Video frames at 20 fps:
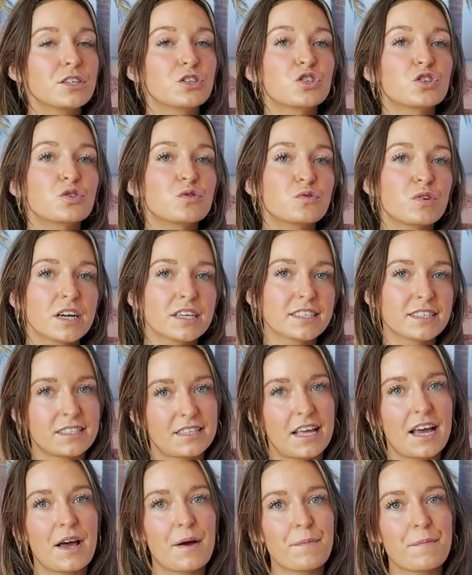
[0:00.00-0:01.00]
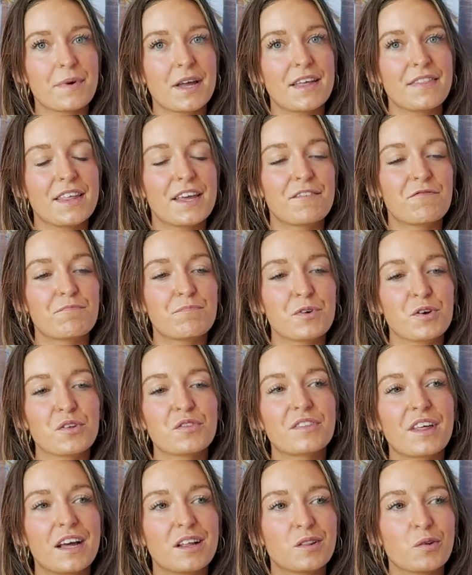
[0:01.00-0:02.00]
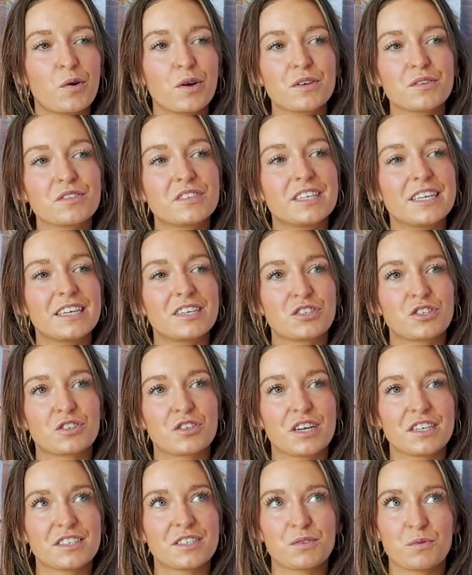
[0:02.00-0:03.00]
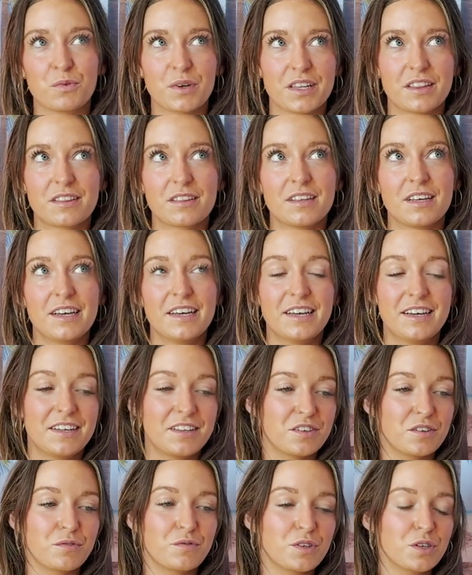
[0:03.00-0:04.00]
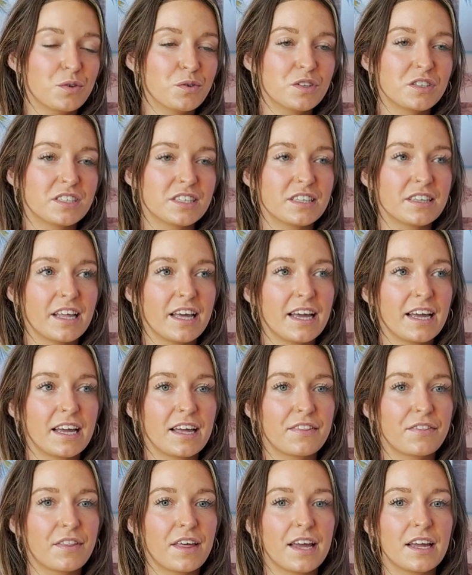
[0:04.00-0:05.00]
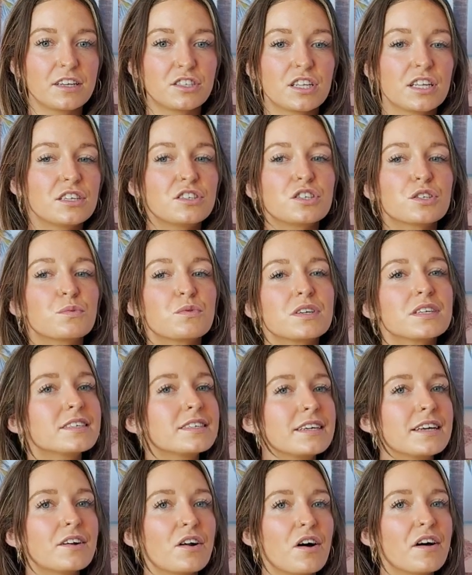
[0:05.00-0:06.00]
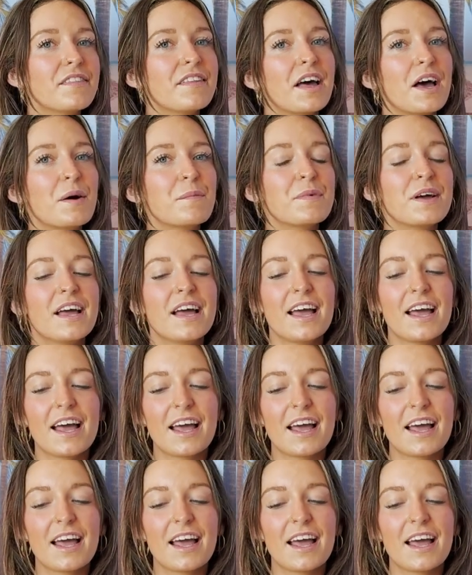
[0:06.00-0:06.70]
They trust them, and they've built that loyalty and trust with their viewers, and they just want to see it on them.